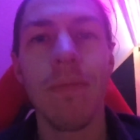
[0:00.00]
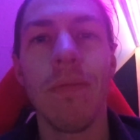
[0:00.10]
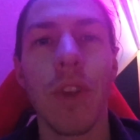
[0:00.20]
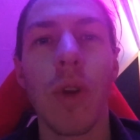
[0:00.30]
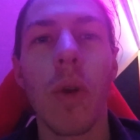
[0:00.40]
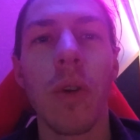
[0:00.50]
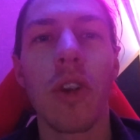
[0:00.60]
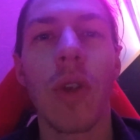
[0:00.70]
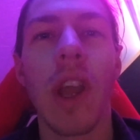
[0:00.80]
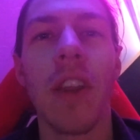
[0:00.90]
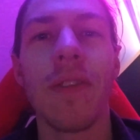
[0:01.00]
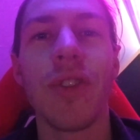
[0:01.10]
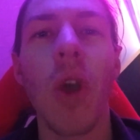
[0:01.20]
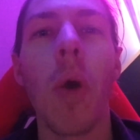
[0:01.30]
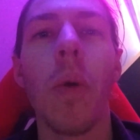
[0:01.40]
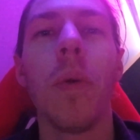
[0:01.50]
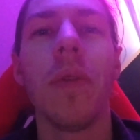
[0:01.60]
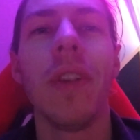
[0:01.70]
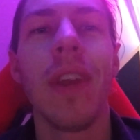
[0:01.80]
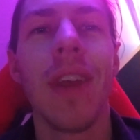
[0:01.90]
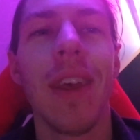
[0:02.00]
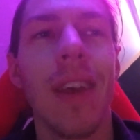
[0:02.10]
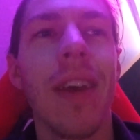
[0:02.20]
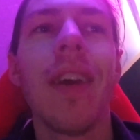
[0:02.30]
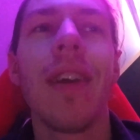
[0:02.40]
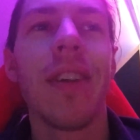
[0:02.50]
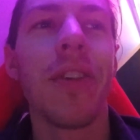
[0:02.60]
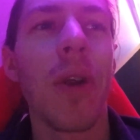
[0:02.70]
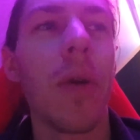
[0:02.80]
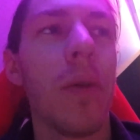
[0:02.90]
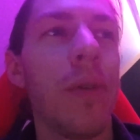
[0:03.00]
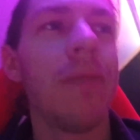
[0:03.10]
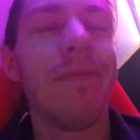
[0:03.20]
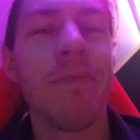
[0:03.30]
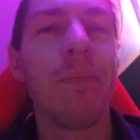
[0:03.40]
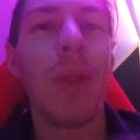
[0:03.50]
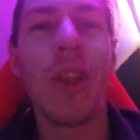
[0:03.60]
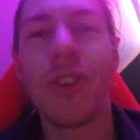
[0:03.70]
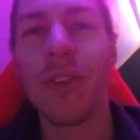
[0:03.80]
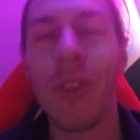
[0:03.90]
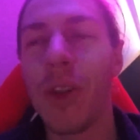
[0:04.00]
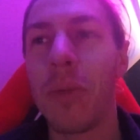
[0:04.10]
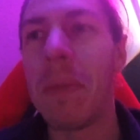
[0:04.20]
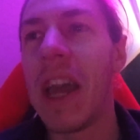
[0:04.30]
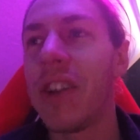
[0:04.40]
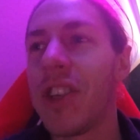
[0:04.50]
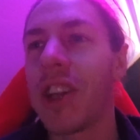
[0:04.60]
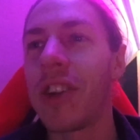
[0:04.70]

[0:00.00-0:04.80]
your own creative zone, your own place of little magic,